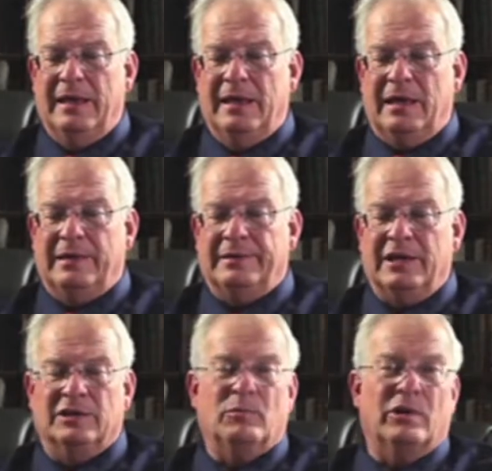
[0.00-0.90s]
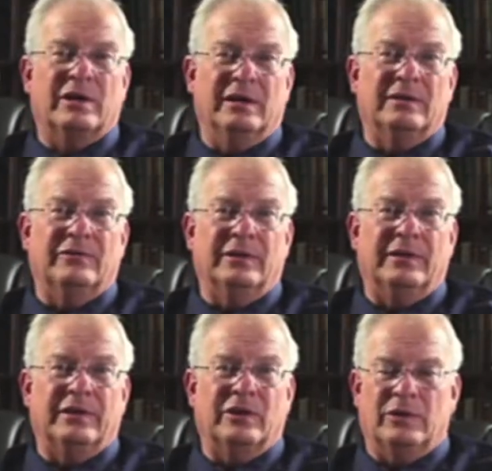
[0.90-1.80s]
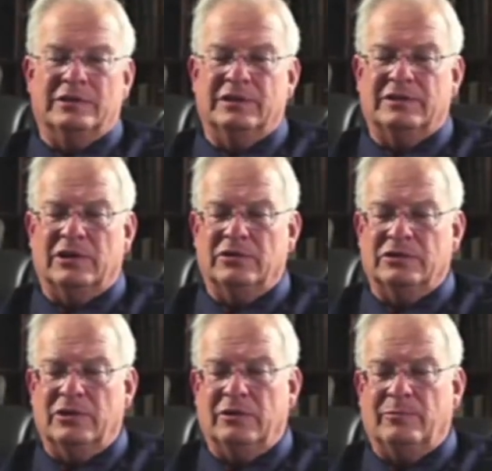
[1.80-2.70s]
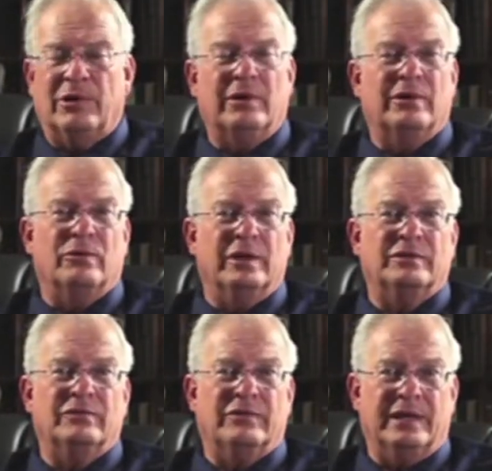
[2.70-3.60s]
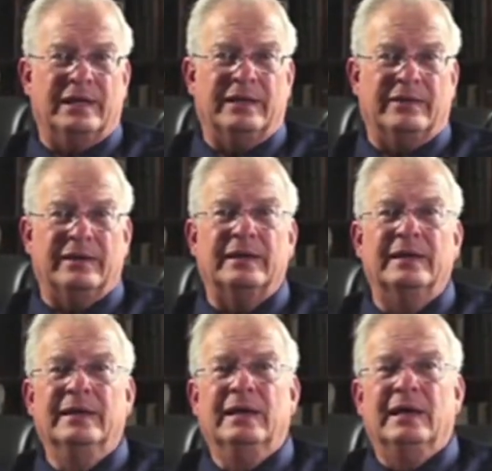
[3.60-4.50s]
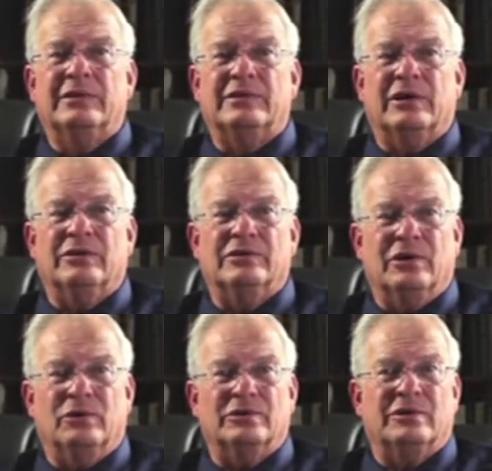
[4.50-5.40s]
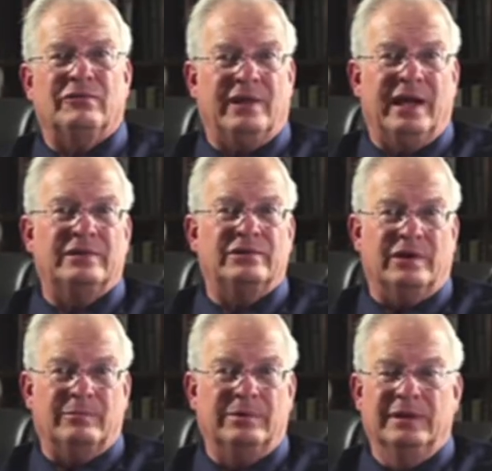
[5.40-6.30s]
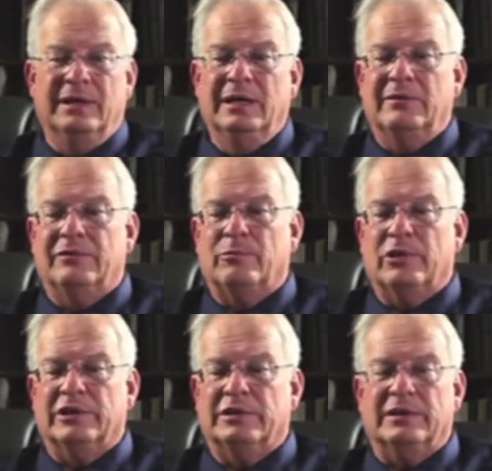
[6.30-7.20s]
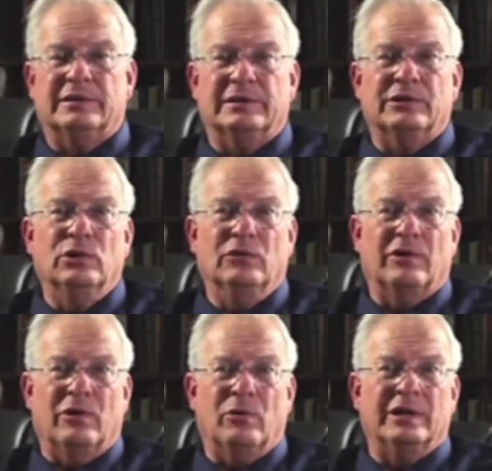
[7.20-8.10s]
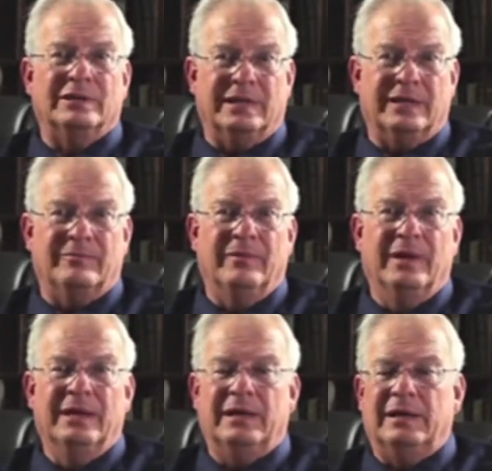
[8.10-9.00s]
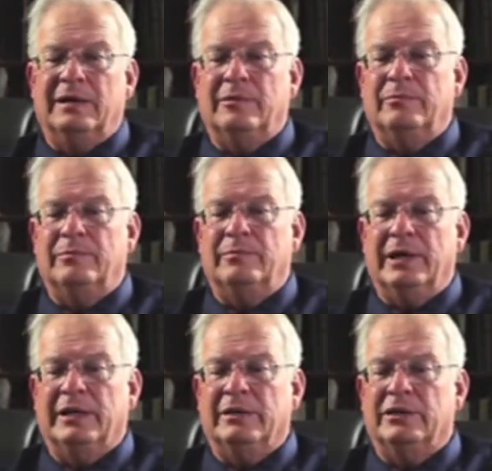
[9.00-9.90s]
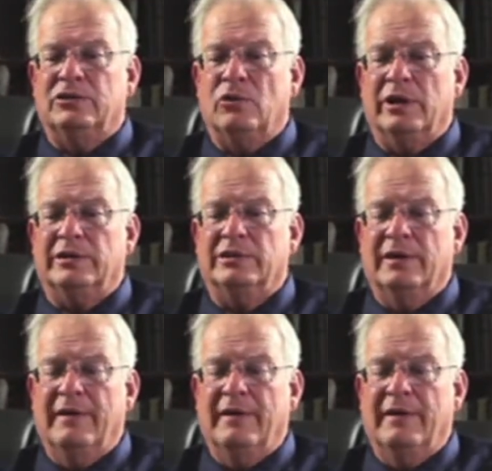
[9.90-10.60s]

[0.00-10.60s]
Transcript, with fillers: Uh, none is more colorful than the USS Arizona. Part of the reason for that, I think, is the Arizona was the flagship for President uh, Hoover at one time um, back in the 20s.